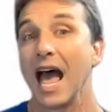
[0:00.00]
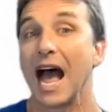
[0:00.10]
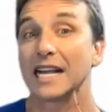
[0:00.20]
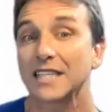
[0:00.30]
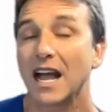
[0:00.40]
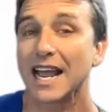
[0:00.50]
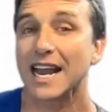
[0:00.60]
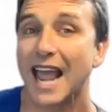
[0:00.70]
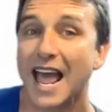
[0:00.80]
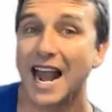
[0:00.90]
I saw
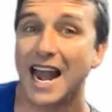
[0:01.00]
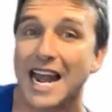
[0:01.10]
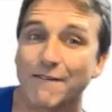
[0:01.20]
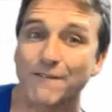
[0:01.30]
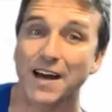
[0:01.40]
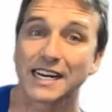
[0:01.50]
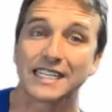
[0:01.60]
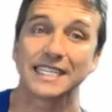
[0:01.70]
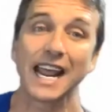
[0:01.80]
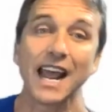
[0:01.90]
an
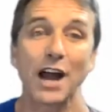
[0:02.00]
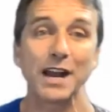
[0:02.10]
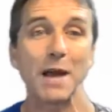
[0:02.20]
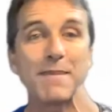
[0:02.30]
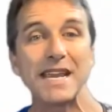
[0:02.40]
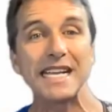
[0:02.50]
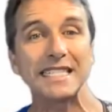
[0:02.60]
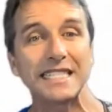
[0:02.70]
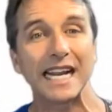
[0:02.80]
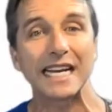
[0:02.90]
elefante on a
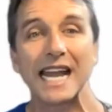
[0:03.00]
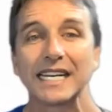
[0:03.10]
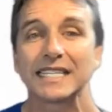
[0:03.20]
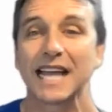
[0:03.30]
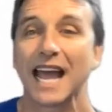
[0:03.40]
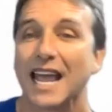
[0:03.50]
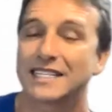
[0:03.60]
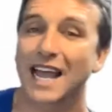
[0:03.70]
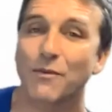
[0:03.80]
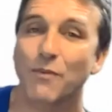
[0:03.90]
bicicleta
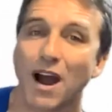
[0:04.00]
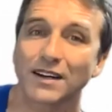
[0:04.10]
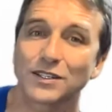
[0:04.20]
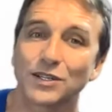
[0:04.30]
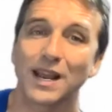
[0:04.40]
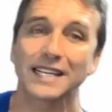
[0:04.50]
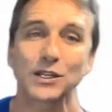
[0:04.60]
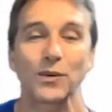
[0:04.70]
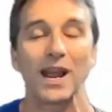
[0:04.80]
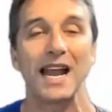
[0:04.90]
as I walked to
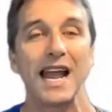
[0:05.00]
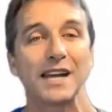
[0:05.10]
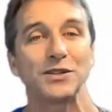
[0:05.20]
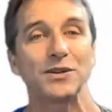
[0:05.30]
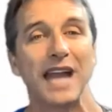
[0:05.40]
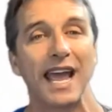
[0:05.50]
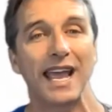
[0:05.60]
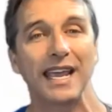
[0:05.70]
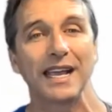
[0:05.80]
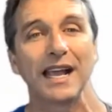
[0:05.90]
escuela
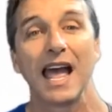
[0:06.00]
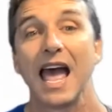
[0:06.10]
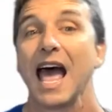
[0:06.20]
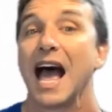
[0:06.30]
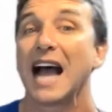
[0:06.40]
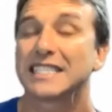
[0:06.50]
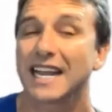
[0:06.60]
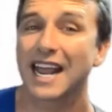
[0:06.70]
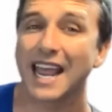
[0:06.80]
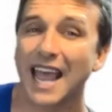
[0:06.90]
today. I
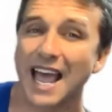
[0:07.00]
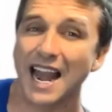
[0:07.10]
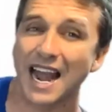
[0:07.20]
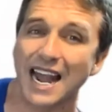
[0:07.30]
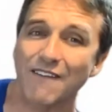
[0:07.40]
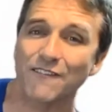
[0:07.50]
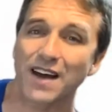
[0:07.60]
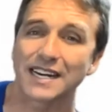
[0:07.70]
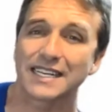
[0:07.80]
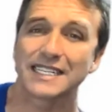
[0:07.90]
said, hey
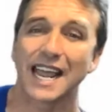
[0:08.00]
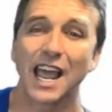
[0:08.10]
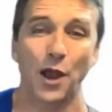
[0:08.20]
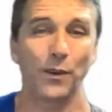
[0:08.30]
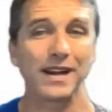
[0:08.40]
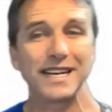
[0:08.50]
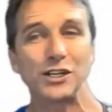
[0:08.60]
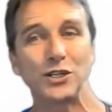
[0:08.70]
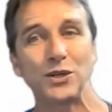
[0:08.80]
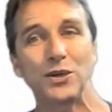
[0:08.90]
elefante, where
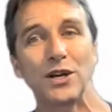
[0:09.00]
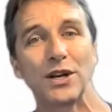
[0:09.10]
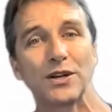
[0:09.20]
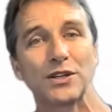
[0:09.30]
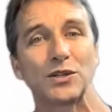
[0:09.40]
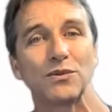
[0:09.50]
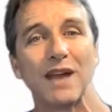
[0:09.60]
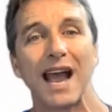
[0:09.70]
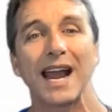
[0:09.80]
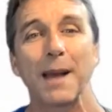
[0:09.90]
did you learn to
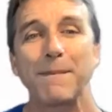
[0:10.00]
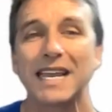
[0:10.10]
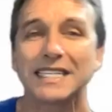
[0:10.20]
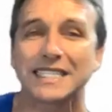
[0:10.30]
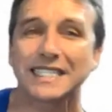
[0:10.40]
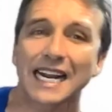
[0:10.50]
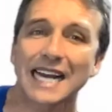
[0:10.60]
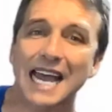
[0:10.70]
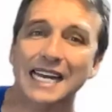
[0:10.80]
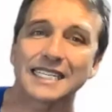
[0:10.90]
ride a
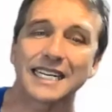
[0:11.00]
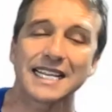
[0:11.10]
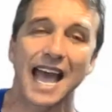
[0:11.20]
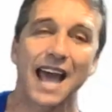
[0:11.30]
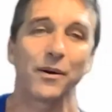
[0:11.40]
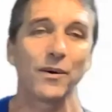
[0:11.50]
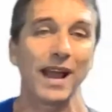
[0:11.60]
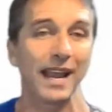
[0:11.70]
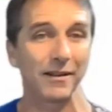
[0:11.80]
bicicleta that way?